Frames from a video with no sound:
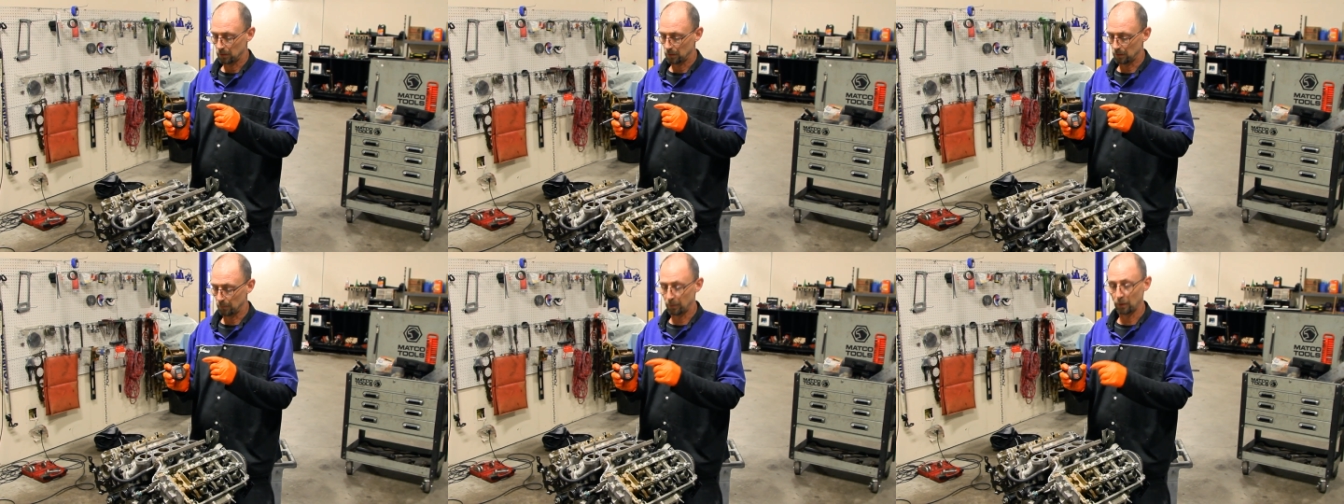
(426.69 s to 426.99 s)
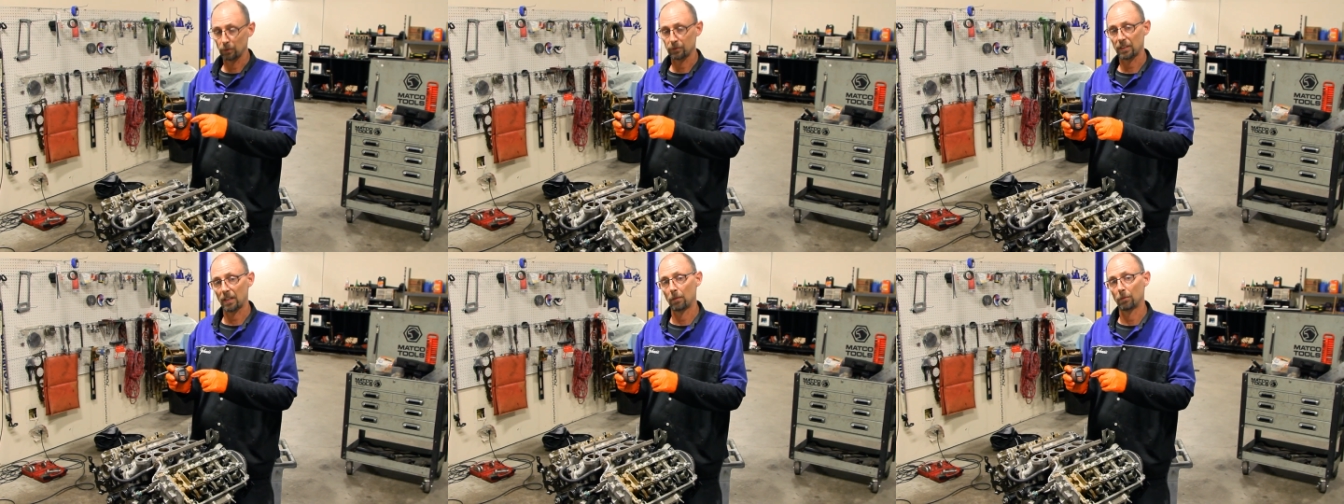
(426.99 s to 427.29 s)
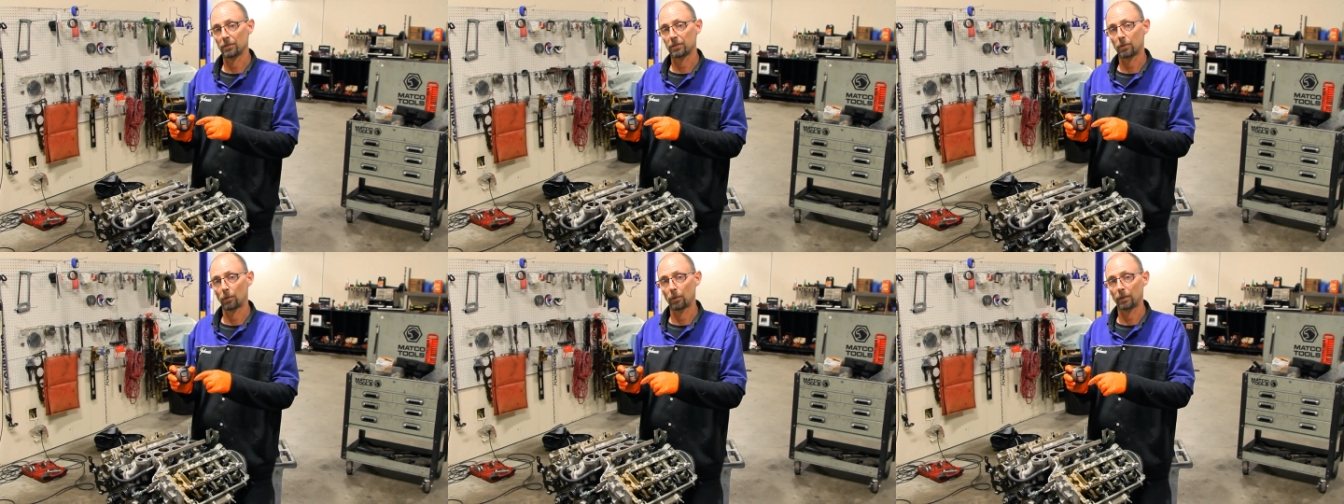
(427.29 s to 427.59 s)
the bolts I
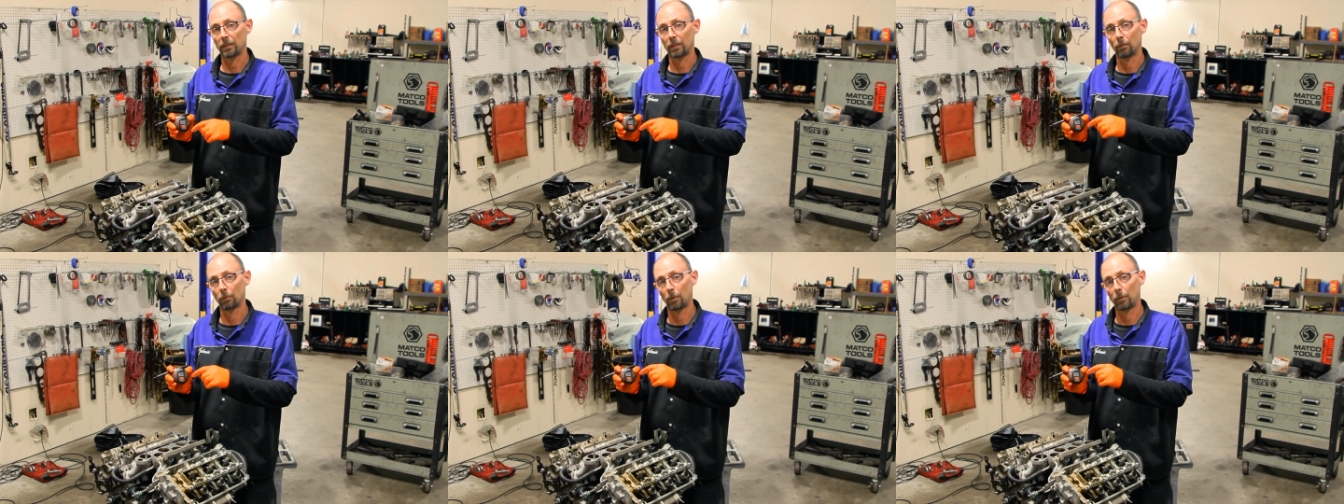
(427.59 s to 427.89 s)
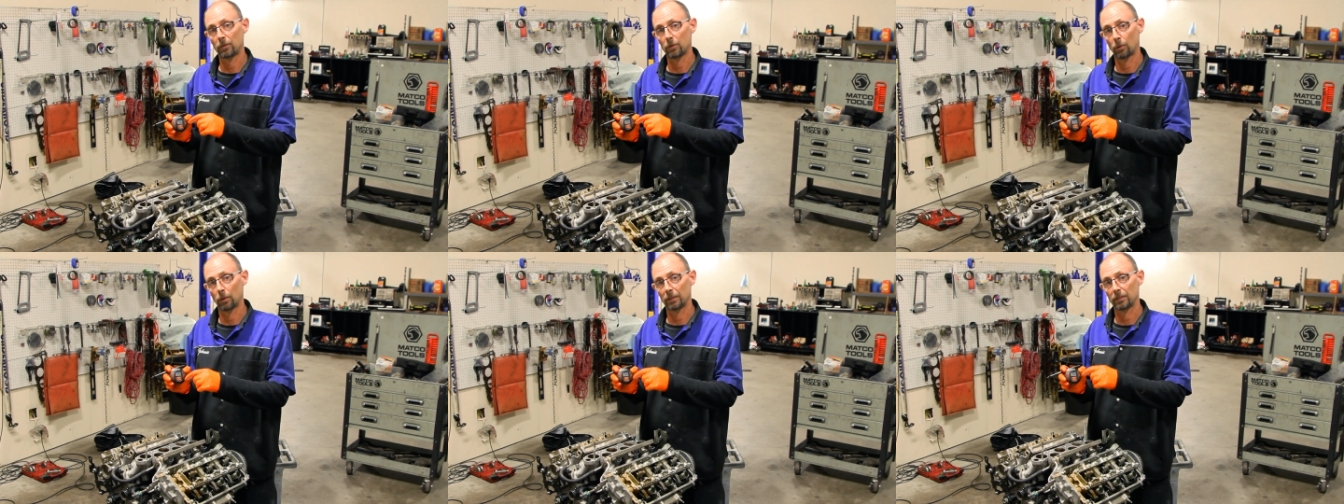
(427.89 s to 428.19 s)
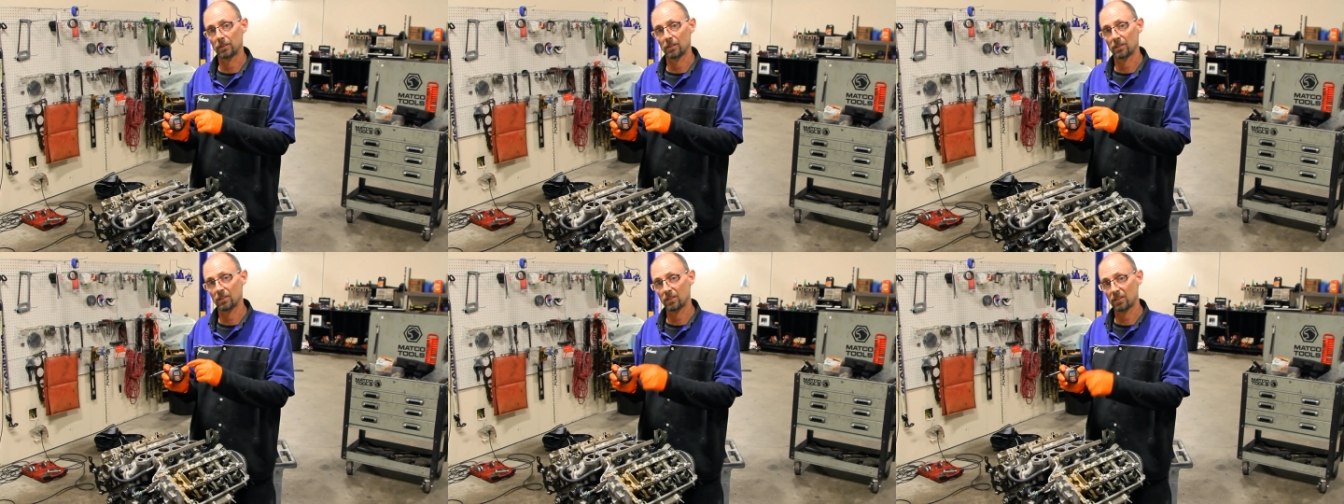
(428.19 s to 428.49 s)
was torquing were torqued
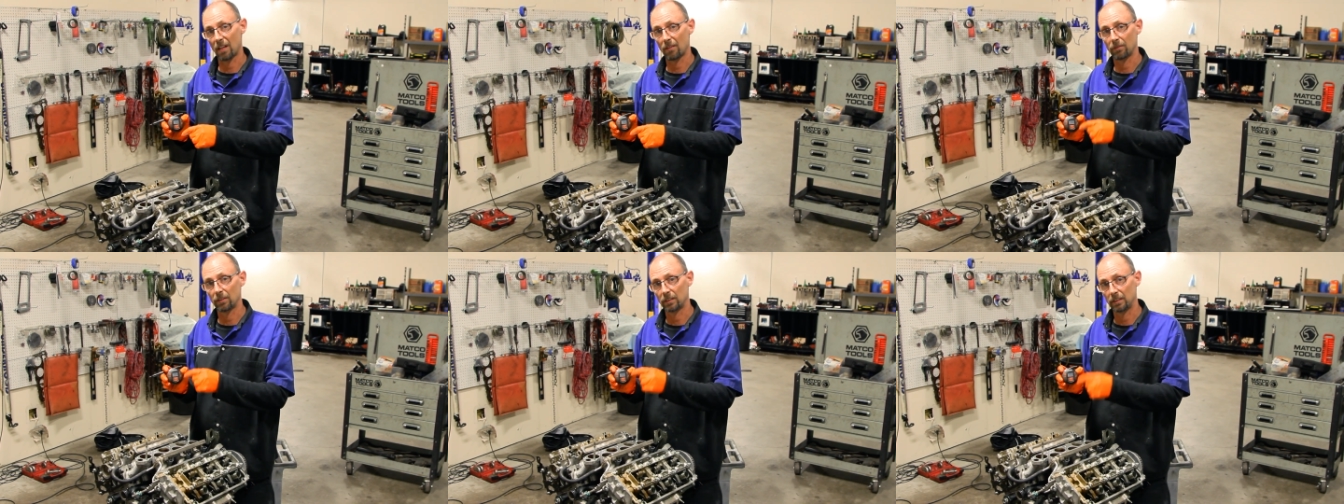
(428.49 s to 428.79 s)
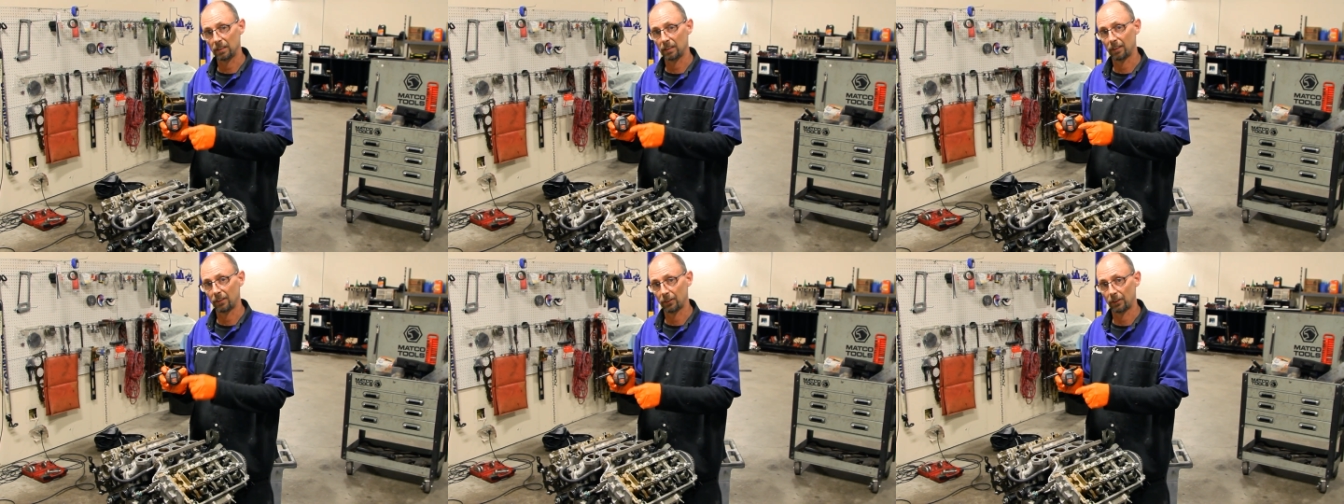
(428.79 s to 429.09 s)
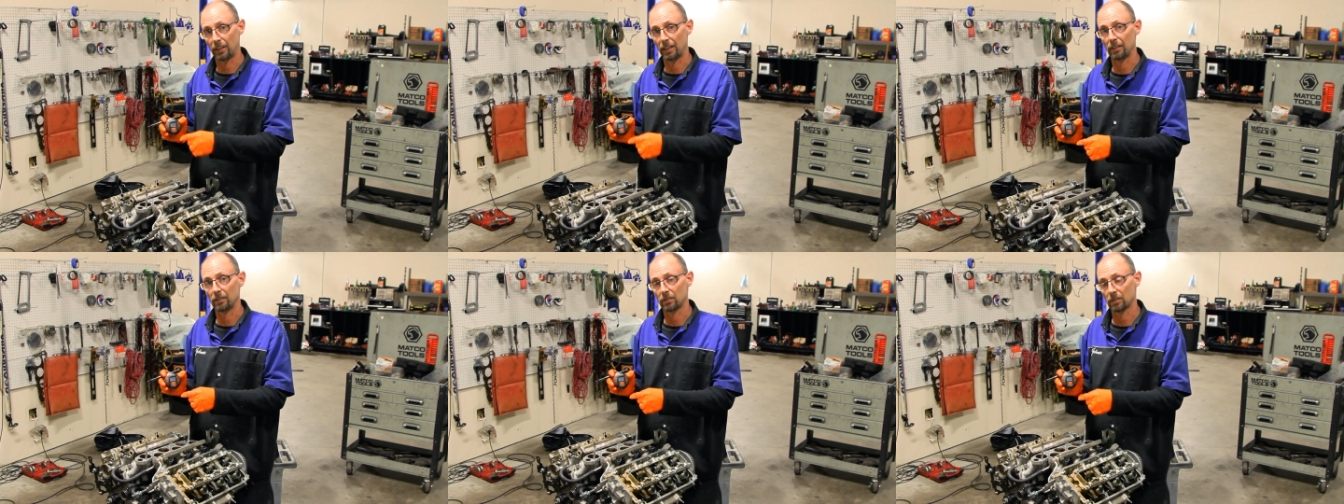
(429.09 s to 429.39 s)
to 70
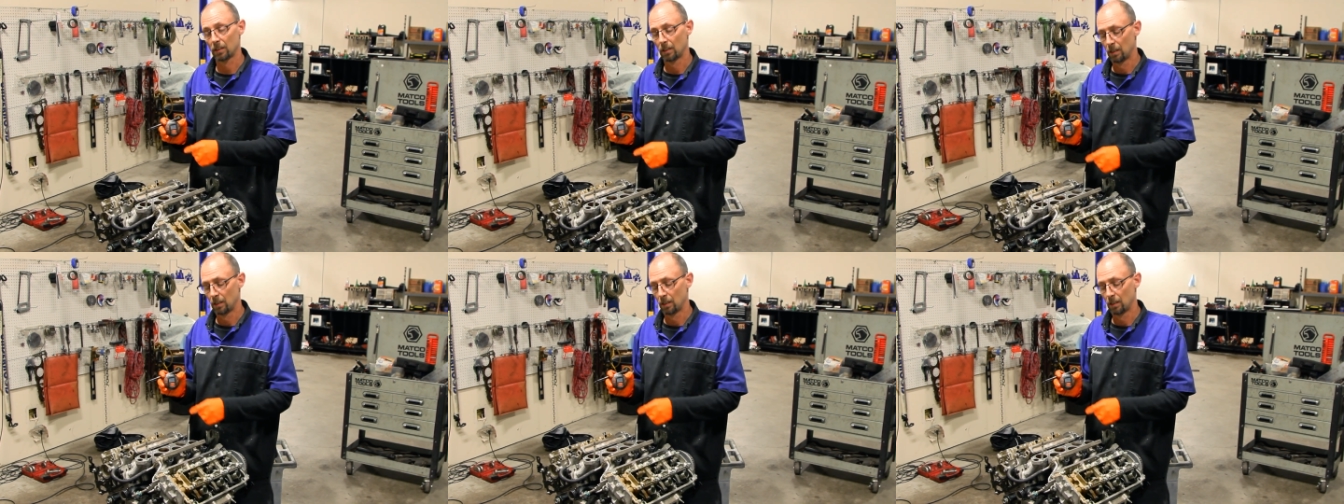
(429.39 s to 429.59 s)
degrees.